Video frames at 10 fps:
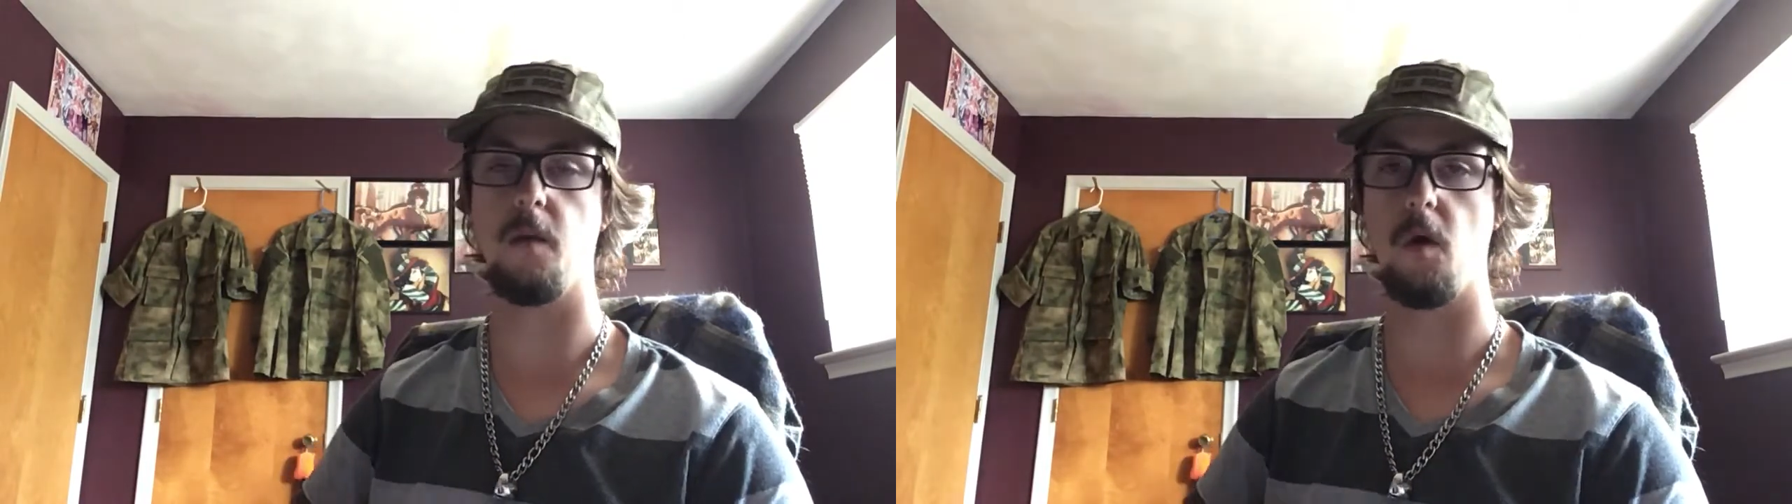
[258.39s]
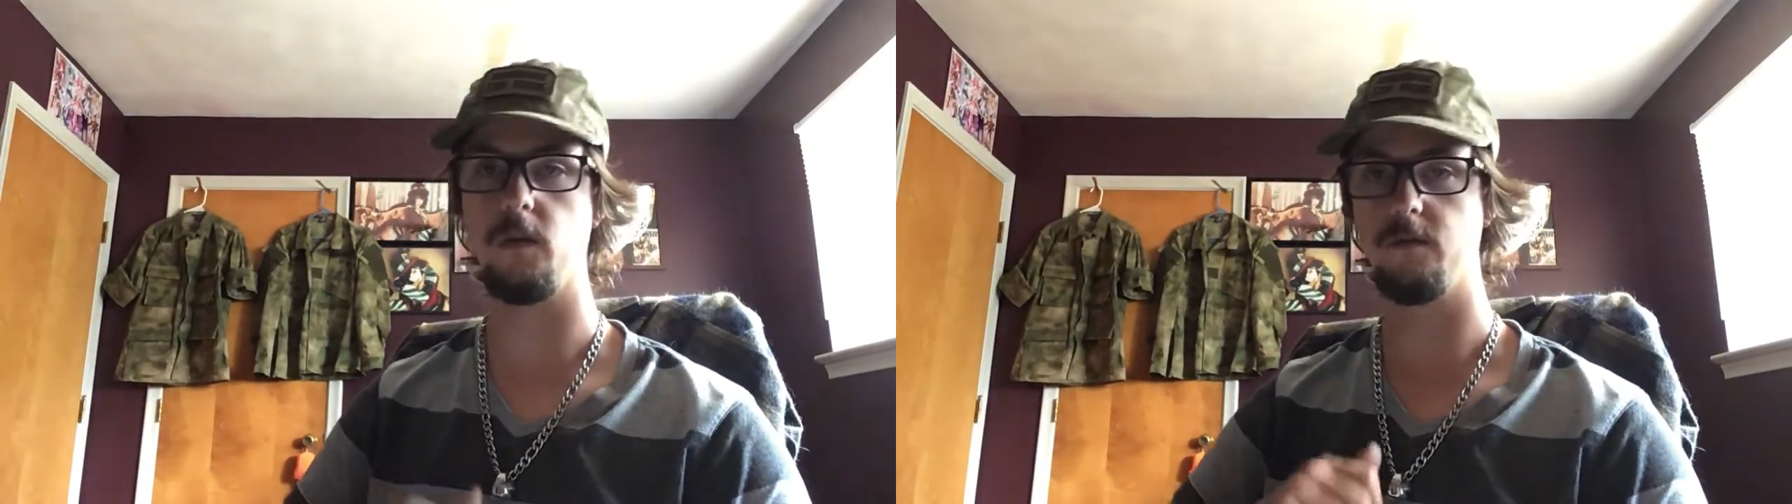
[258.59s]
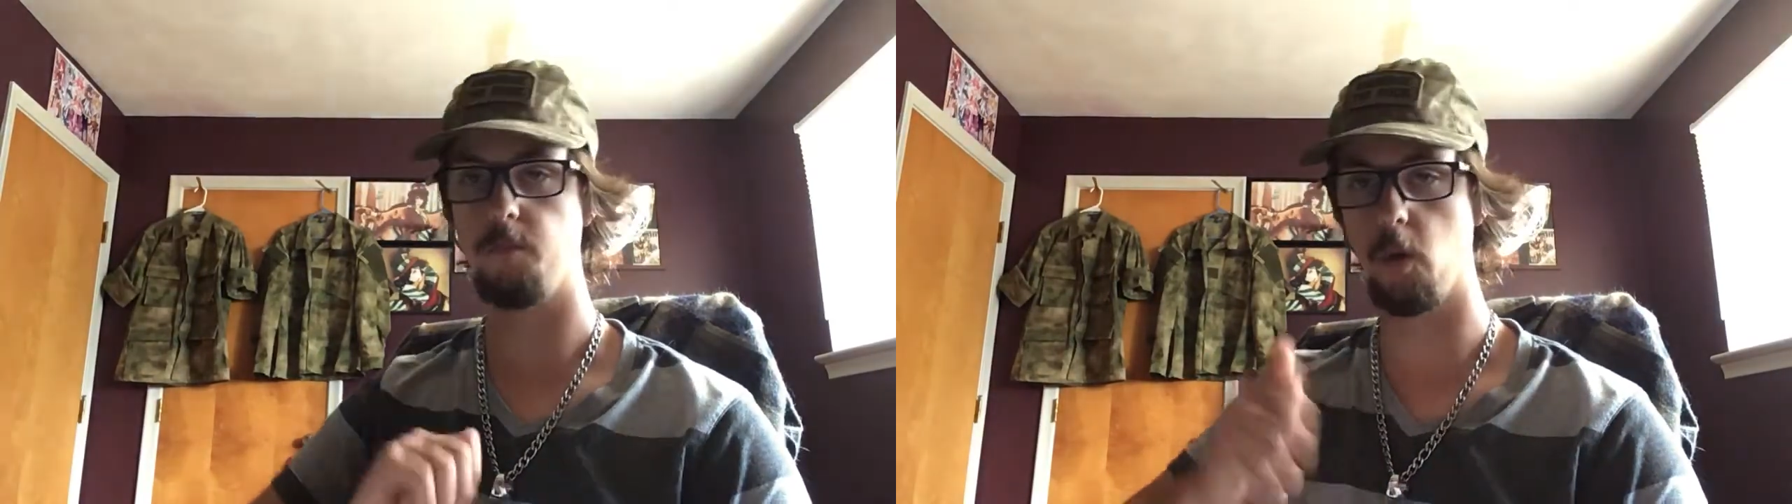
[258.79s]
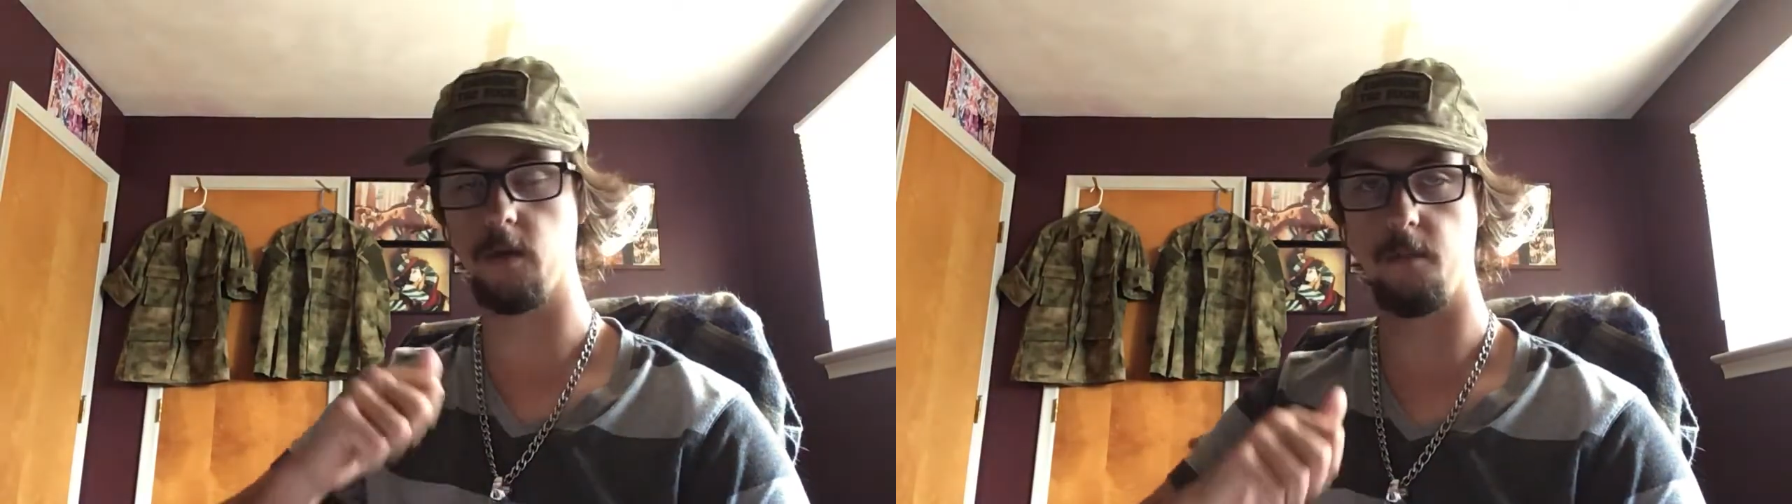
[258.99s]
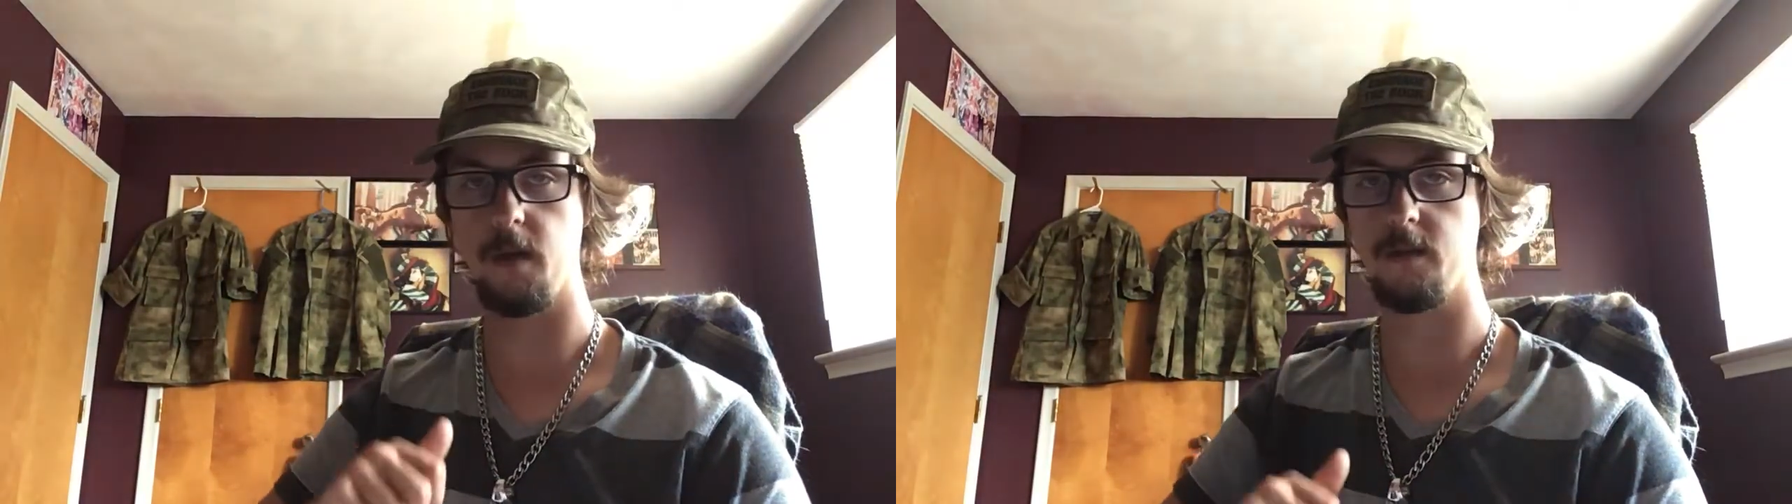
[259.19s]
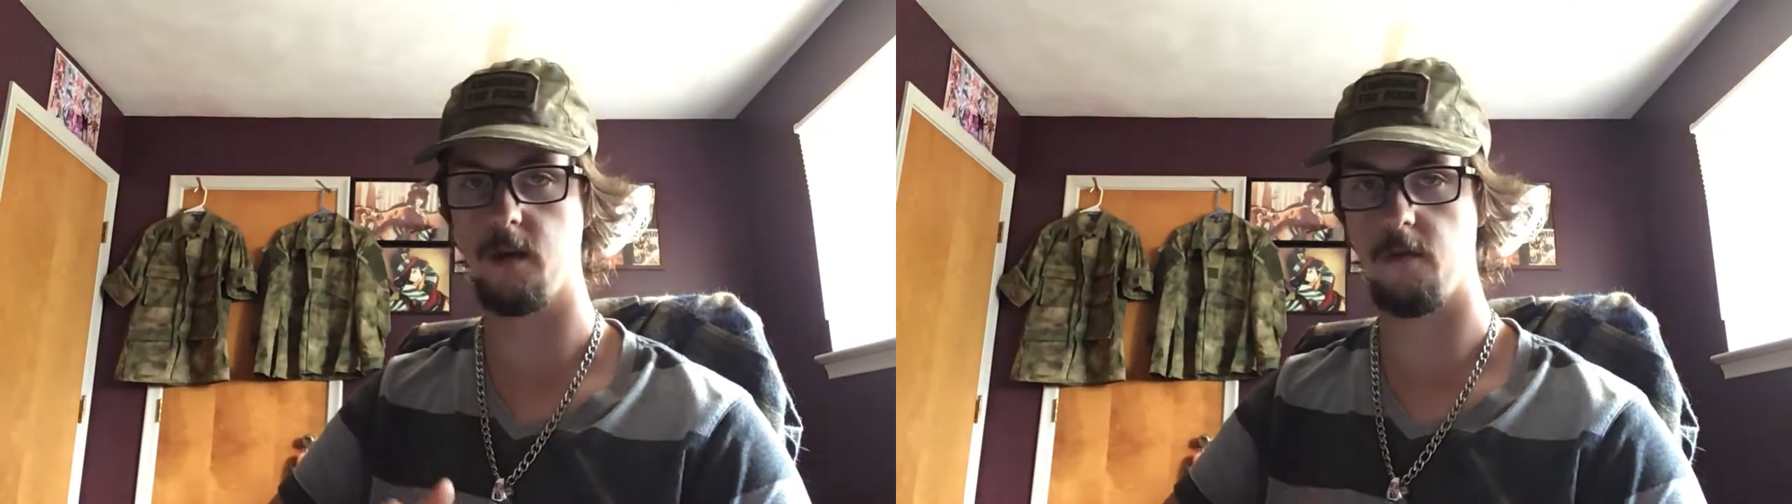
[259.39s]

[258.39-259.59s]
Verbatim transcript: I'm always pulling buttons